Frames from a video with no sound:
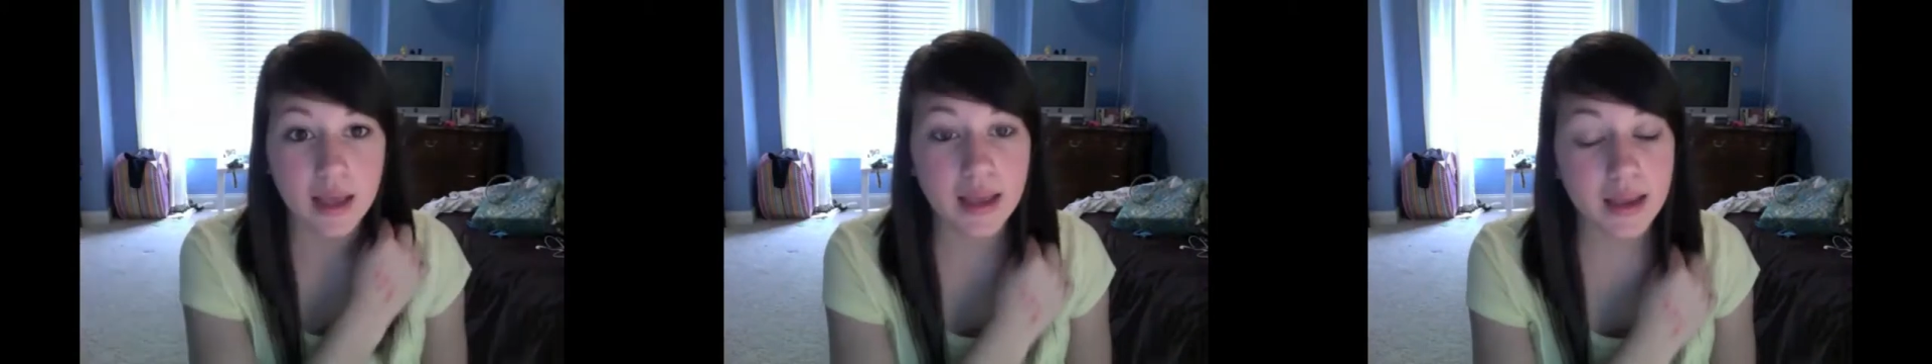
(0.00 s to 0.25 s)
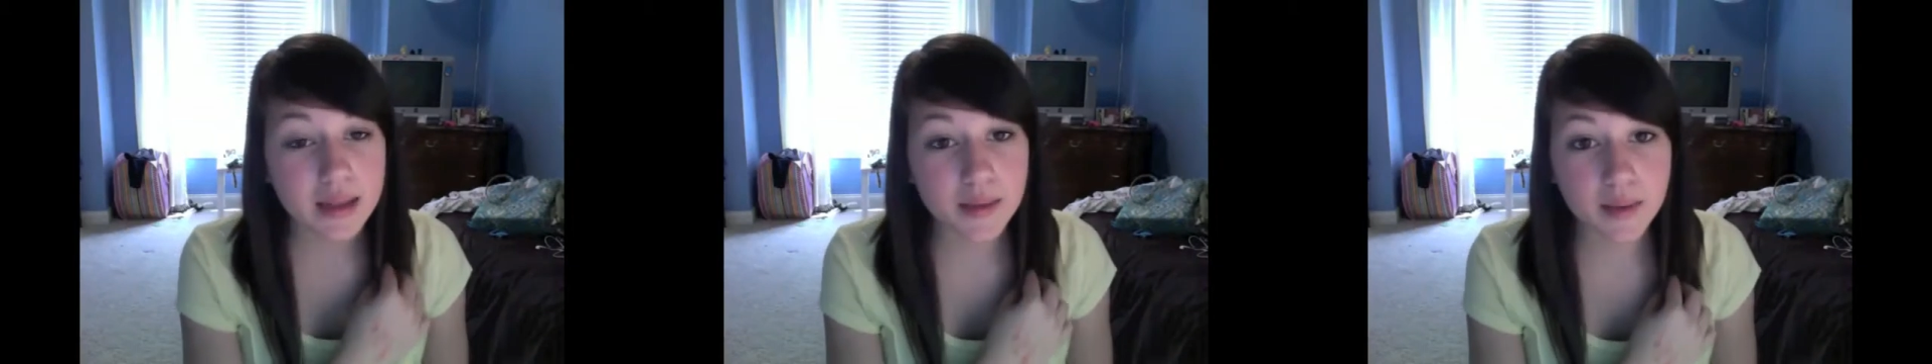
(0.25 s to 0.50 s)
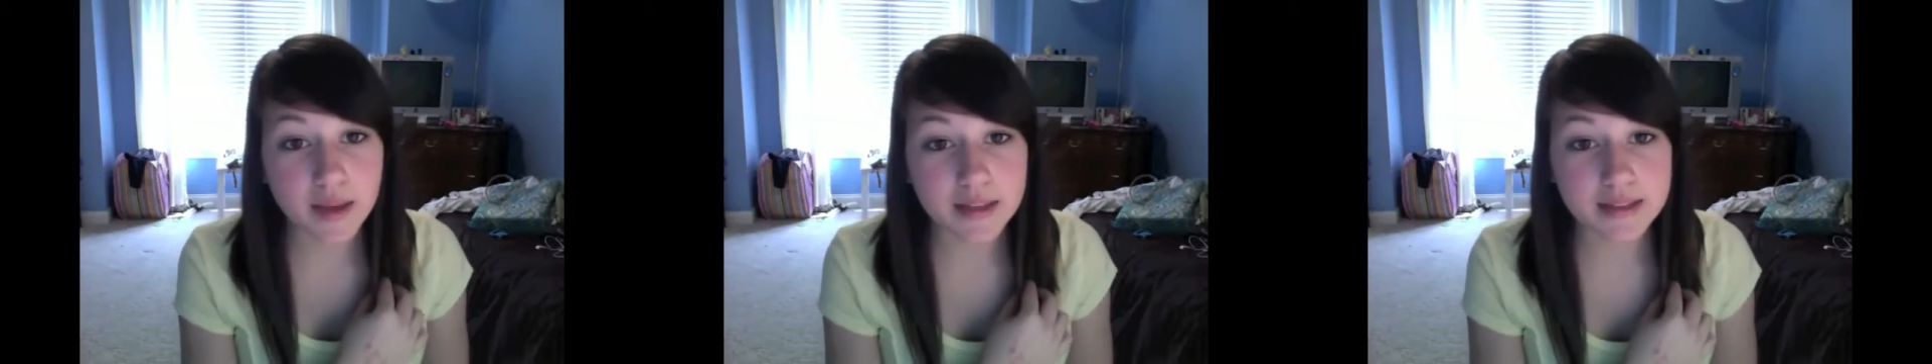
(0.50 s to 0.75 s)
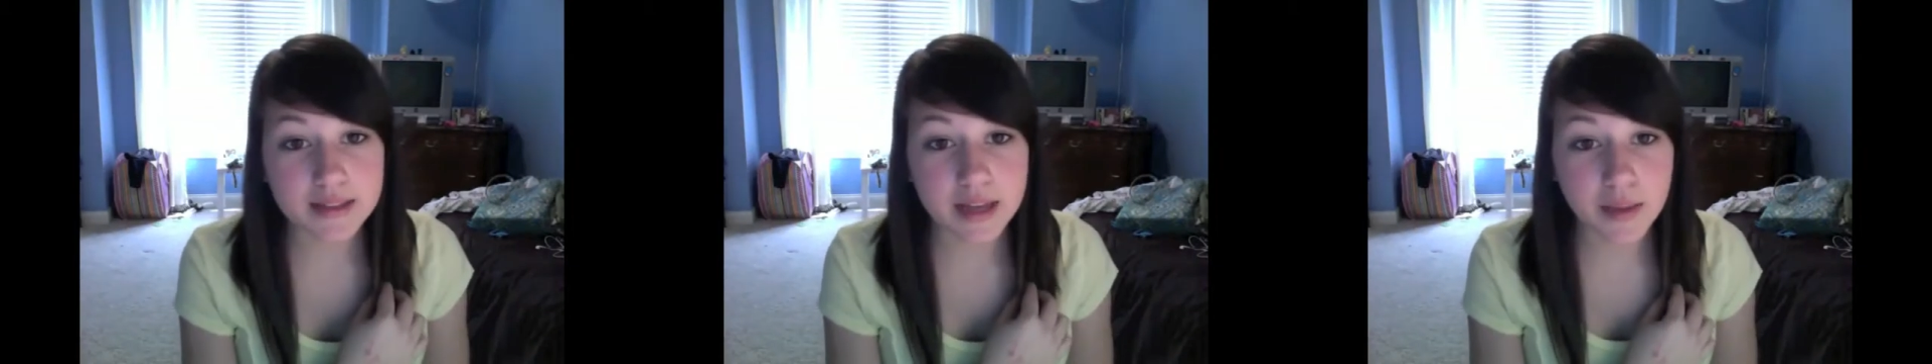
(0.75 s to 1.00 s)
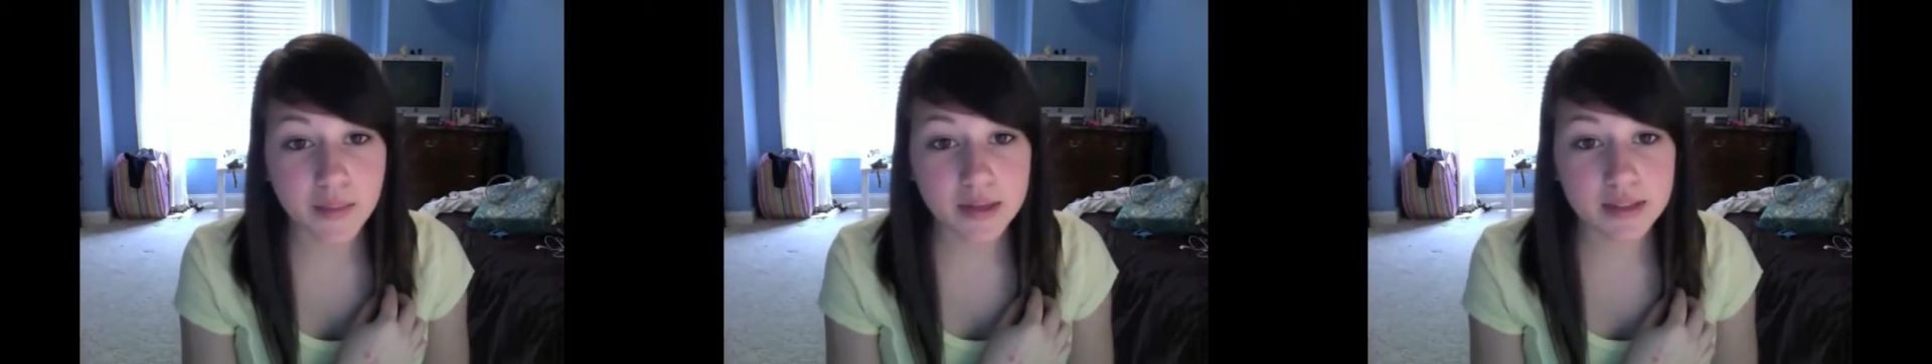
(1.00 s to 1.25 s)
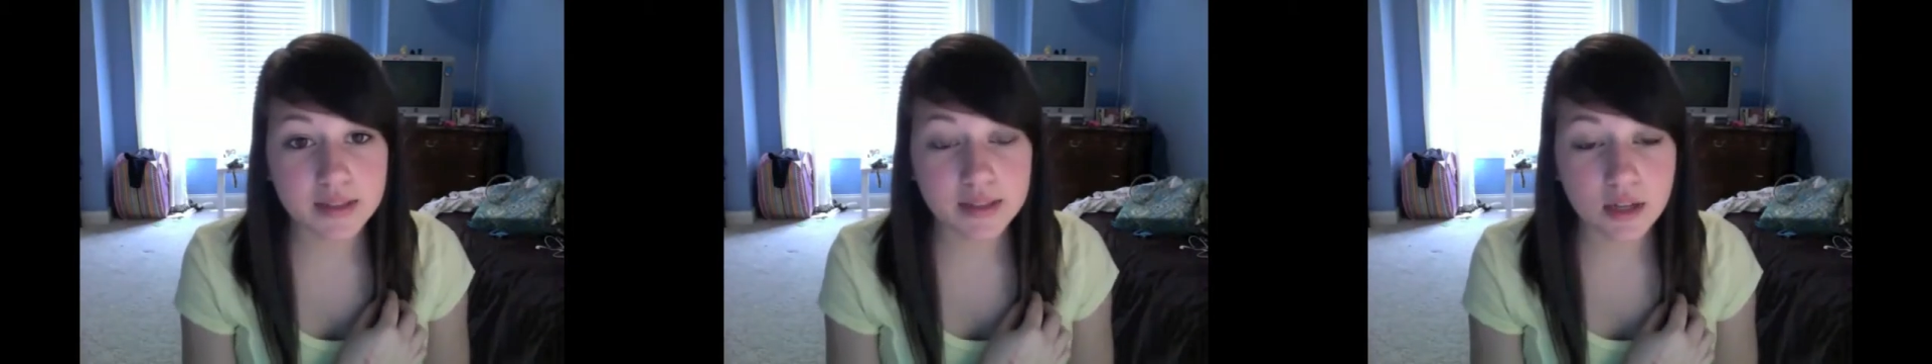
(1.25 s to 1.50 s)
Anyways, I
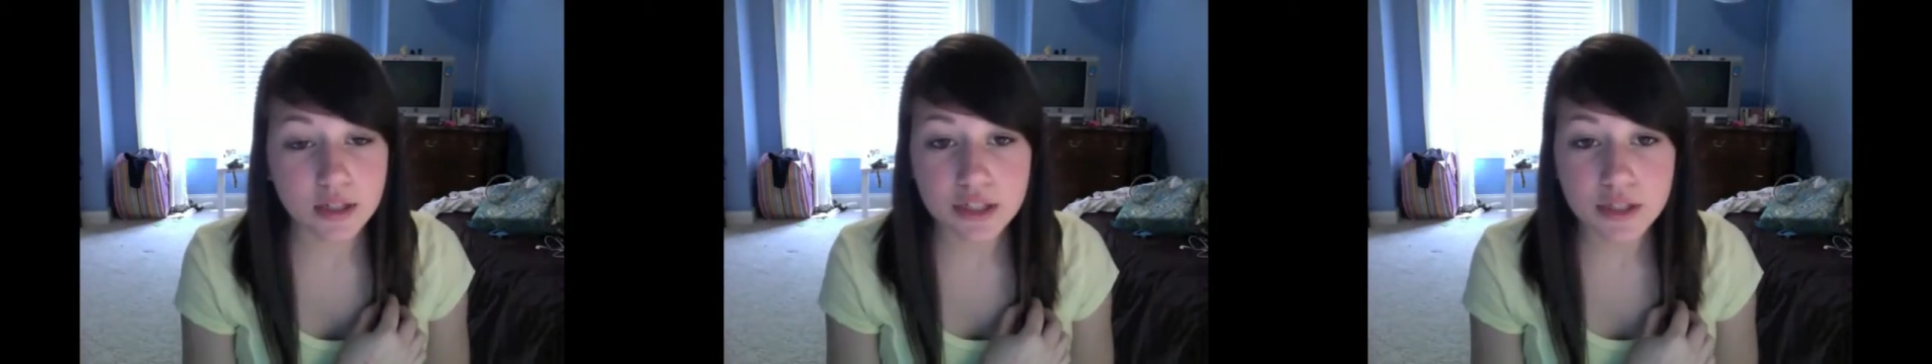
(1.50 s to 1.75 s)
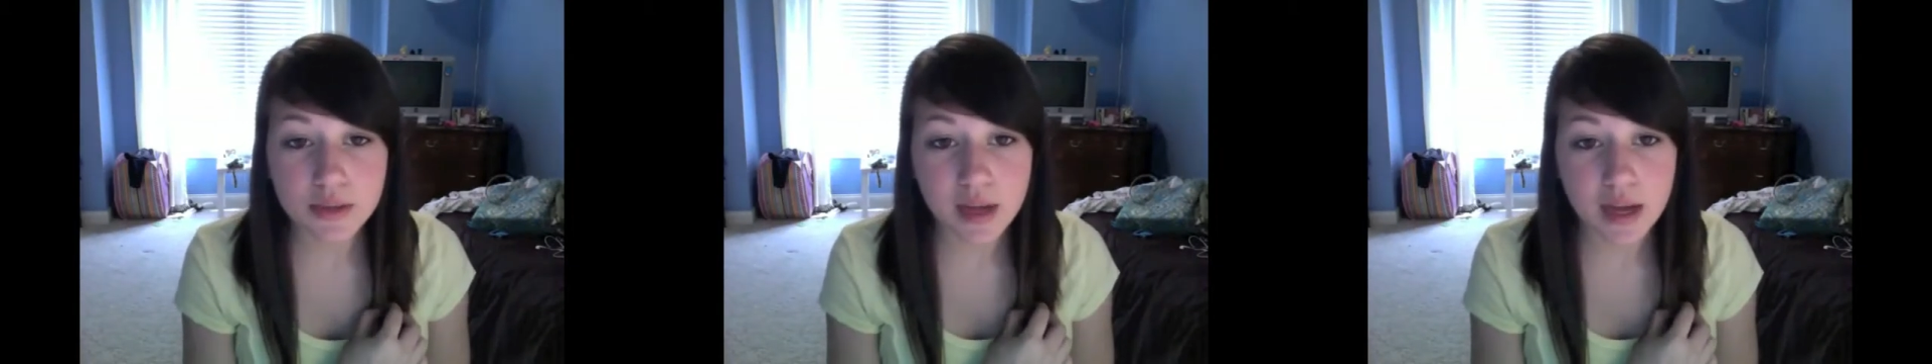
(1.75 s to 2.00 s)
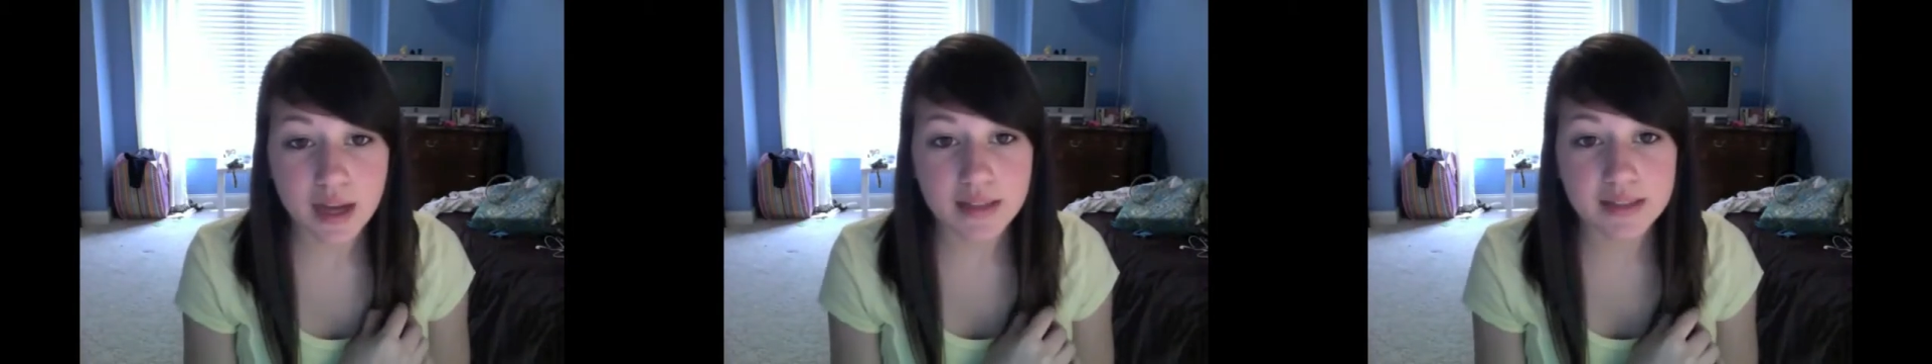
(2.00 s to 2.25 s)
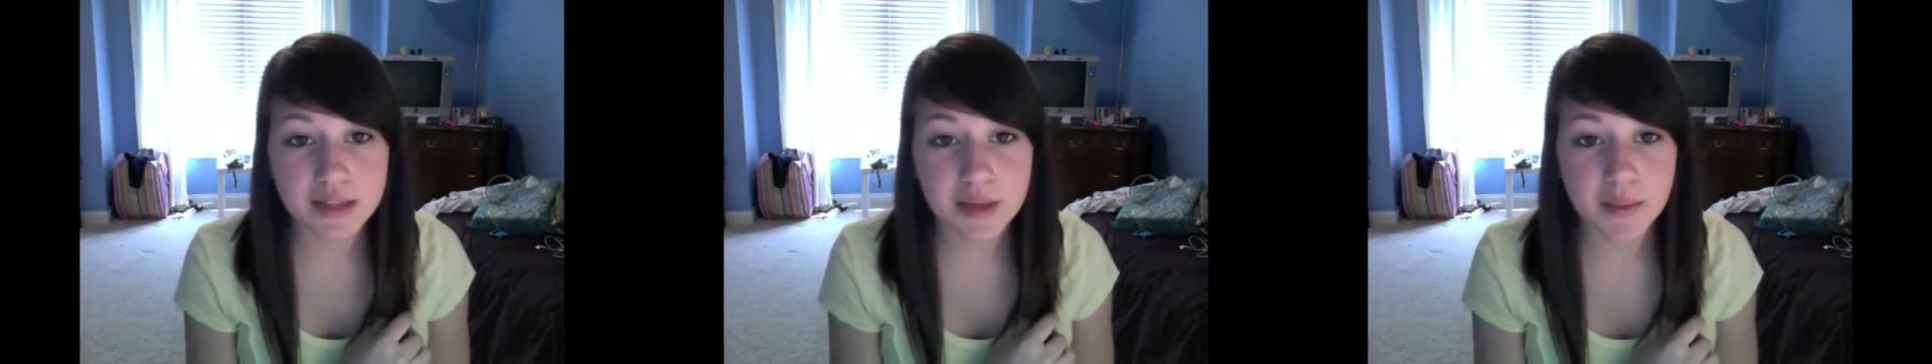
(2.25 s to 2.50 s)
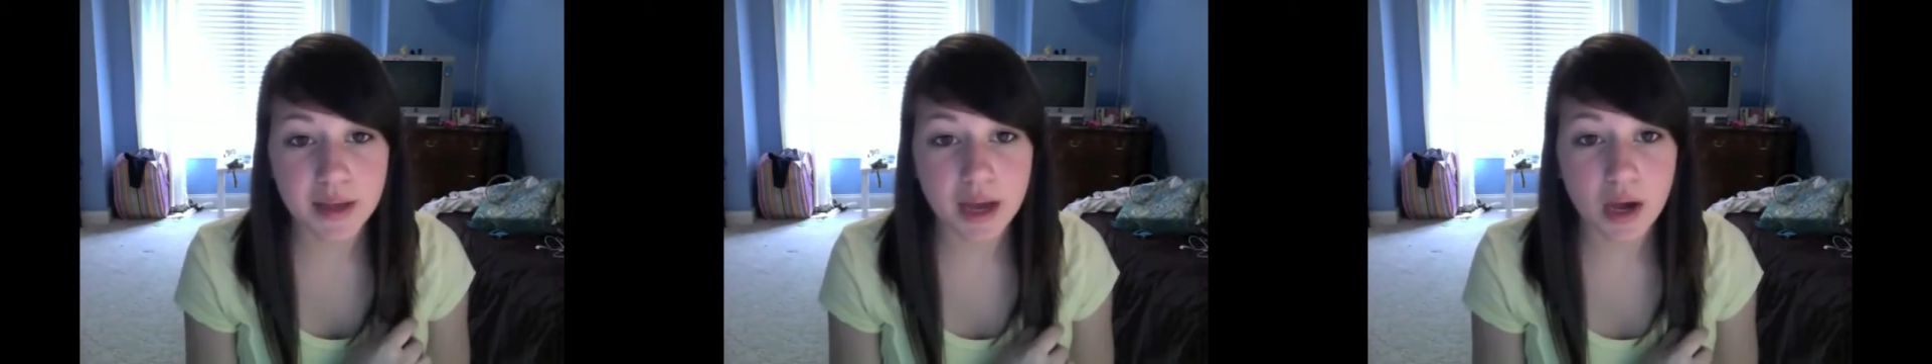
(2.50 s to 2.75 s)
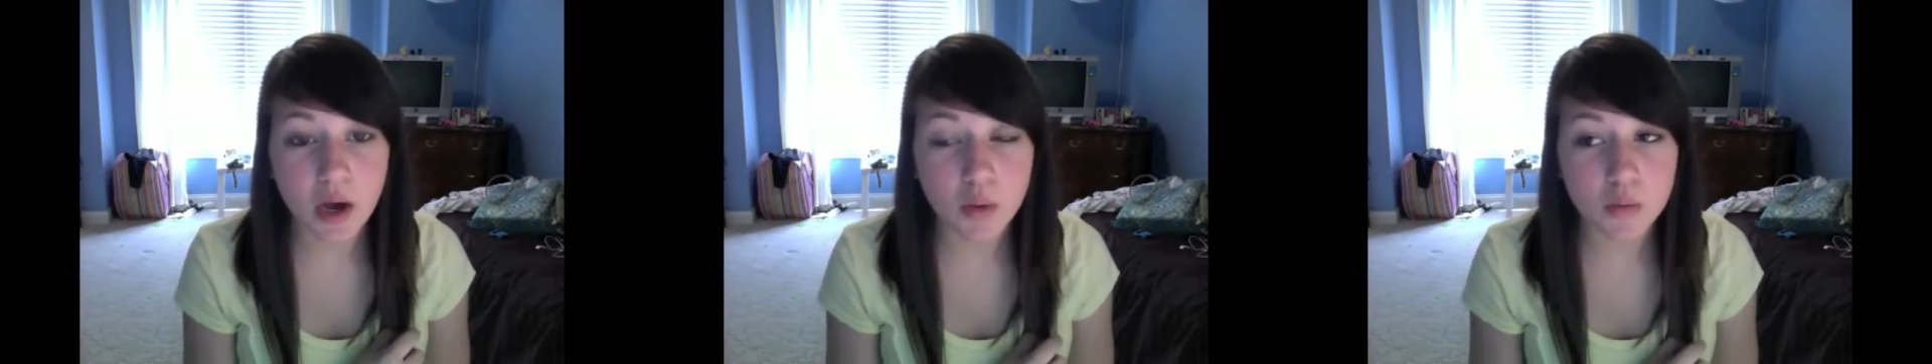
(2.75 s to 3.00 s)
wanted to talk to you guys
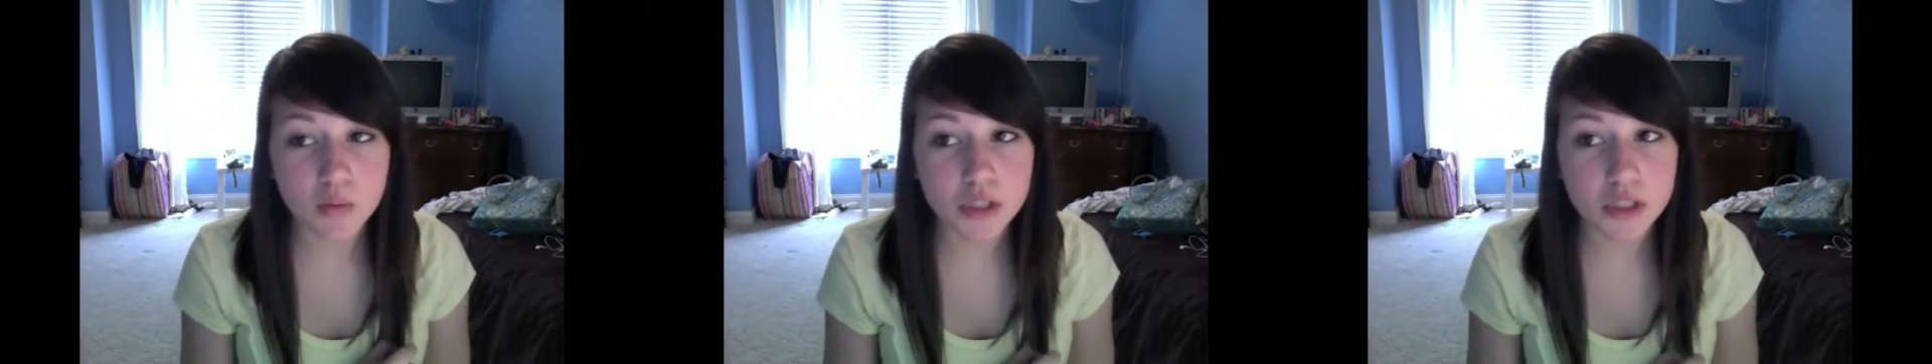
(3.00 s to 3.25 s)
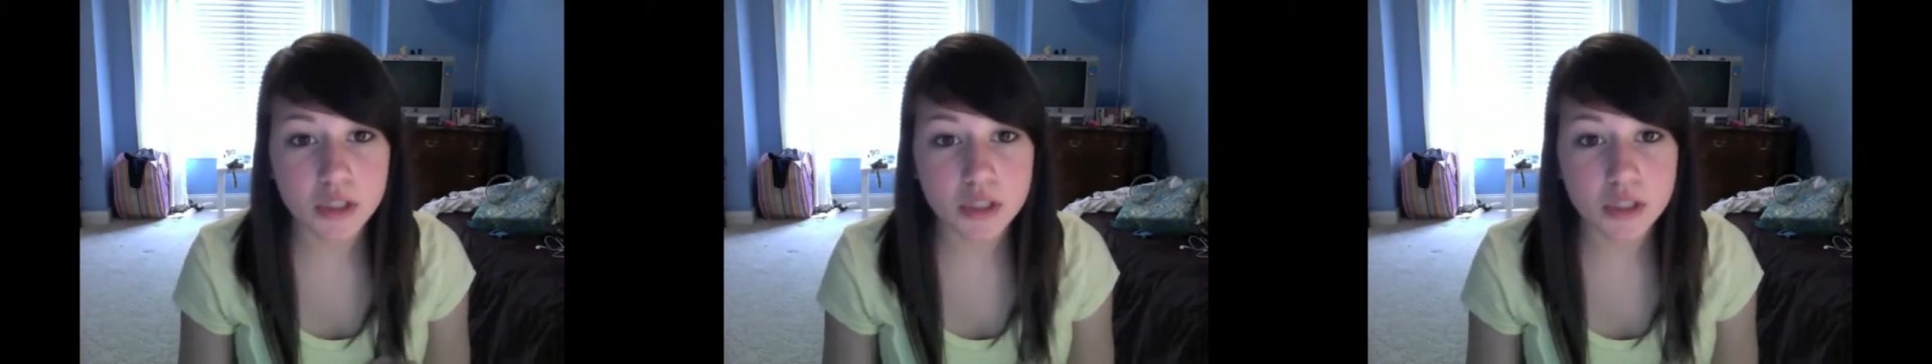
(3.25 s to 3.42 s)
about